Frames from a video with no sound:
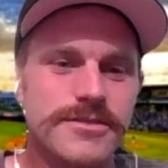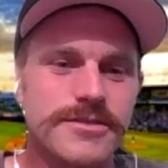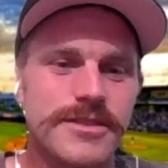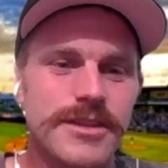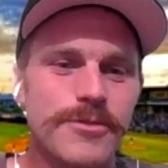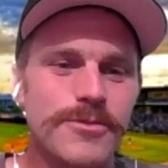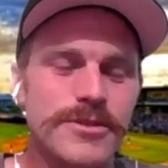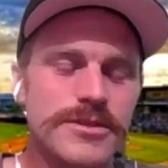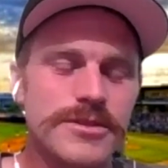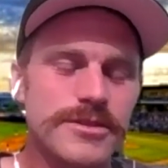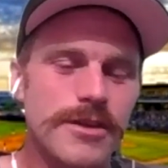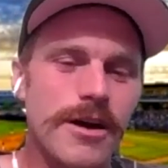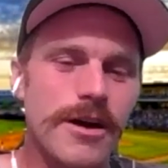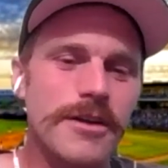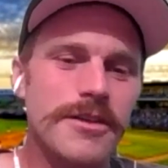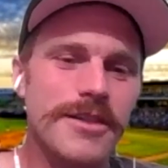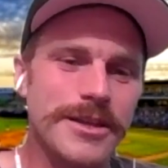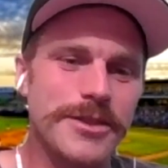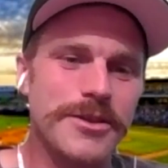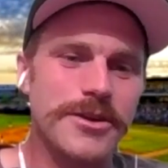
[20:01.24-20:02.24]
there was talk
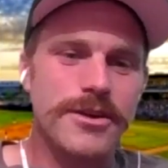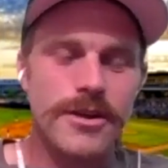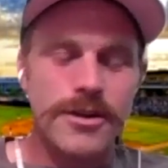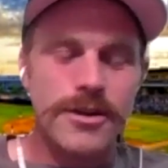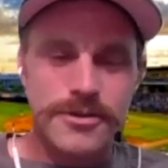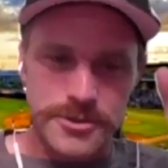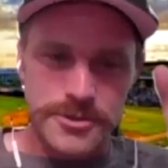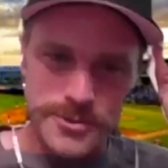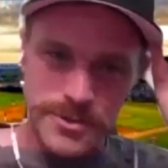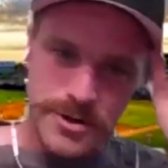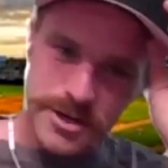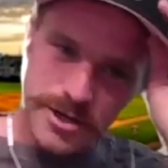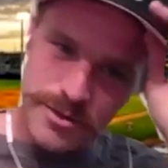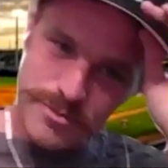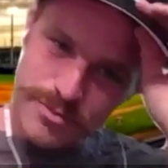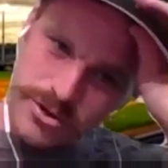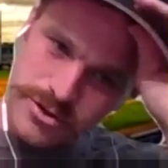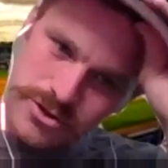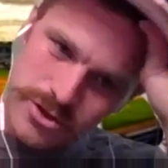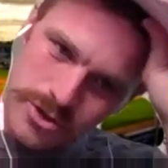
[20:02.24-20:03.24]
like the Cardinals were going to
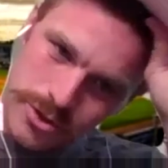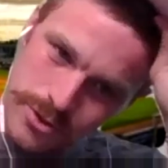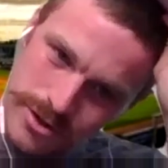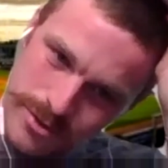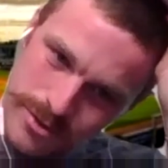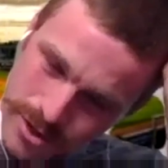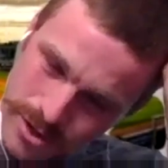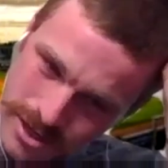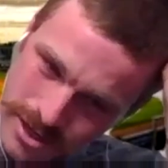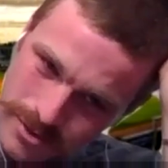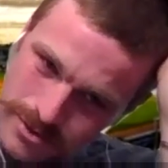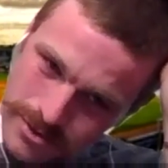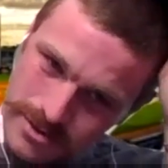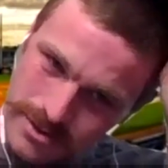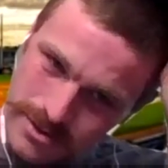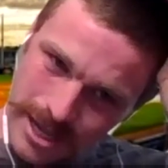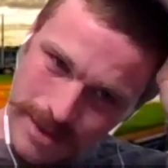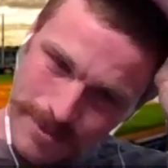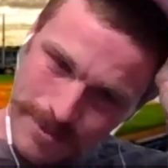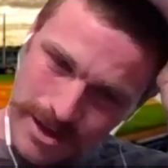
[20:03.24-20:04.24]
pursue him when he
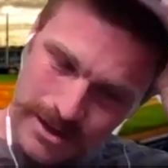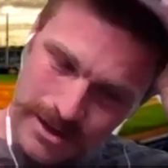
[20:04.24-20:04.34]
became